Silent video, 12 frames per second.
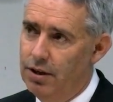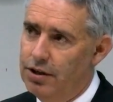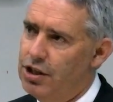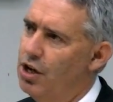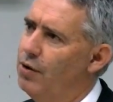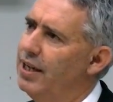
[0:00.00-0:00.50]

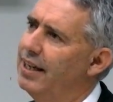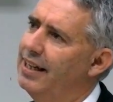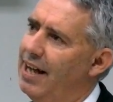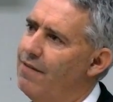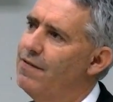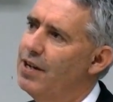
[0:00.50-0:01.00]
So in a
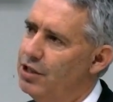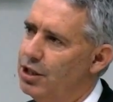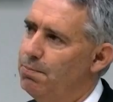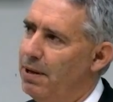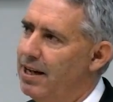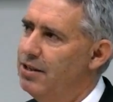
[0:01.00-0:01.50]
governance
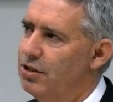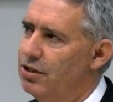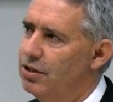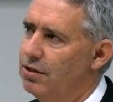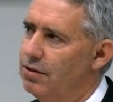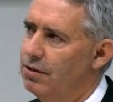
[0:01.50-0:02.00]

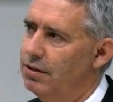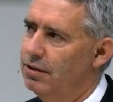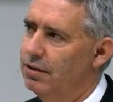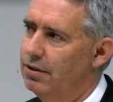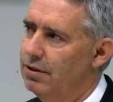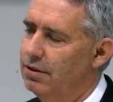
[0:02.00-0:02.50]
space,
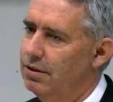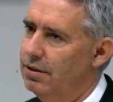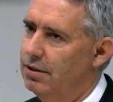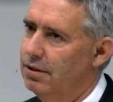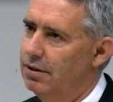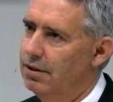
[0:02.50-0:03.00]

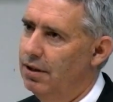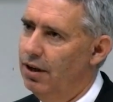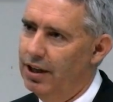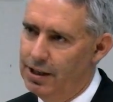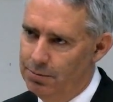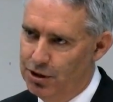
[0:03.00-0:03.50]

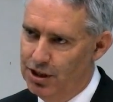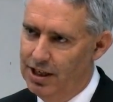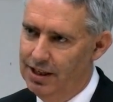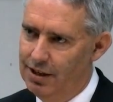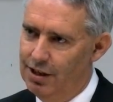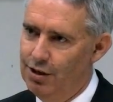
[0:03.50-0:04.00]
like I'm
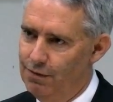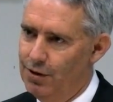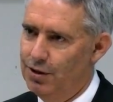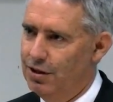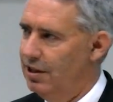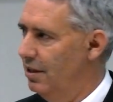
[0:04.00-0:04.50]
seeing at the
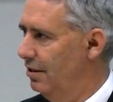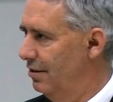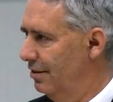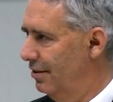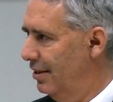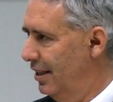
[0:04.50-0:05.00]
University
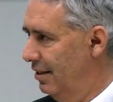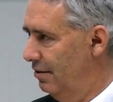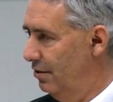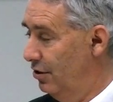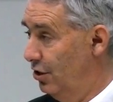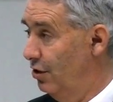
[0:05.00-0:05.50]

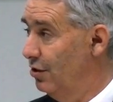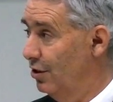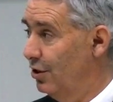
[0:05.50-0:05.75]
Student